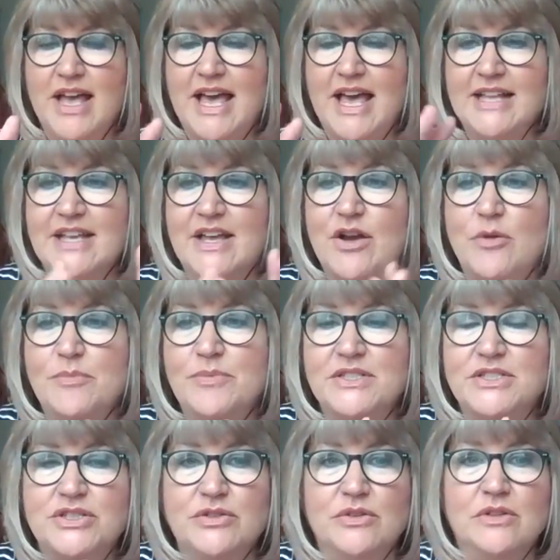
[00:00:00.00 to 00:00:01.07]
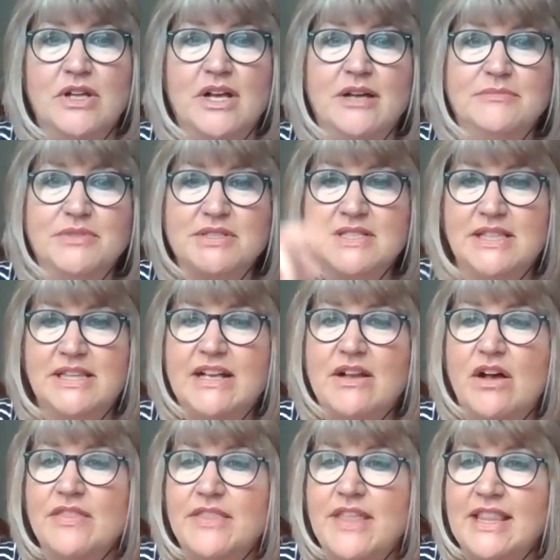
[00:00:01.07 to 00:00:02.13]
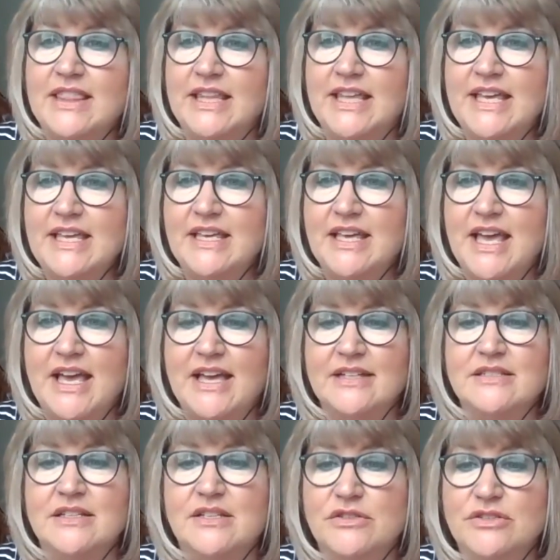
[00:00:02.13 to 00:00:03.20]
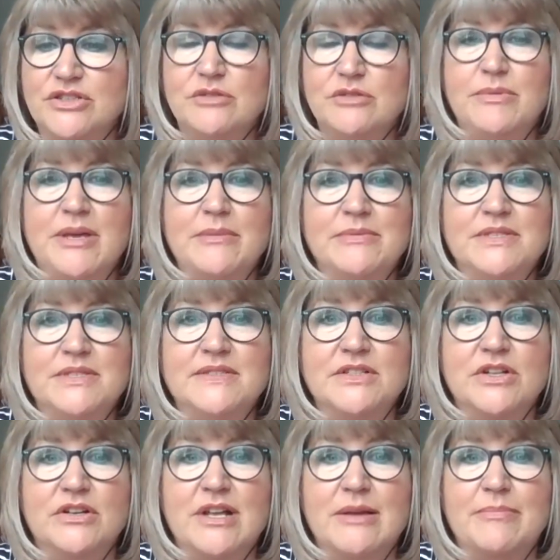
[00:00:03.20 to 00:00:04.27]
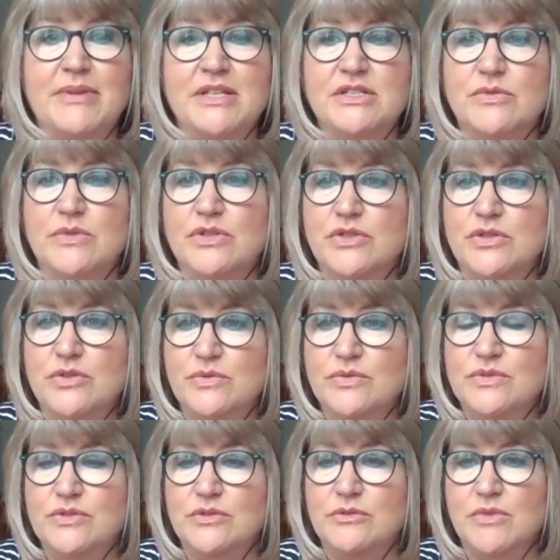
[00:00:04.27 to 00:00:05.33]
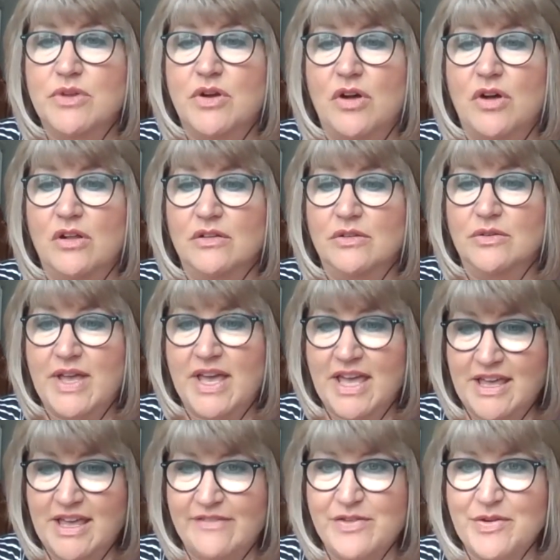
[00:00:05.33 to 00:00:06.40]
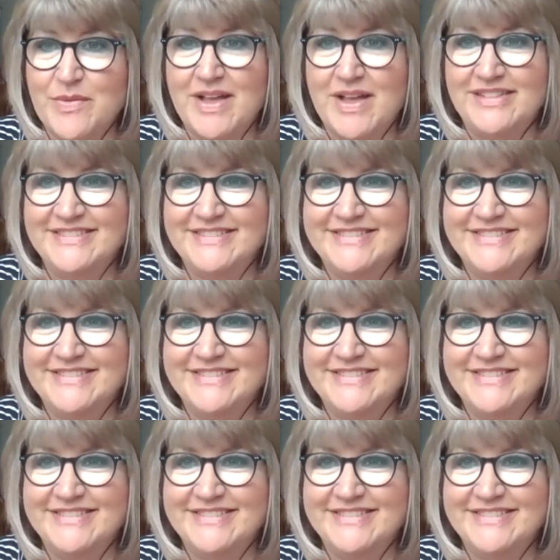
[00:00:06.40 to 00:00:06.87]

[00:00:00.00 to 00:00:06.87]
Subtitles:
And I hope that you'll just click on that link and you should be able to start up into a new Zoom call. Okay, everyone?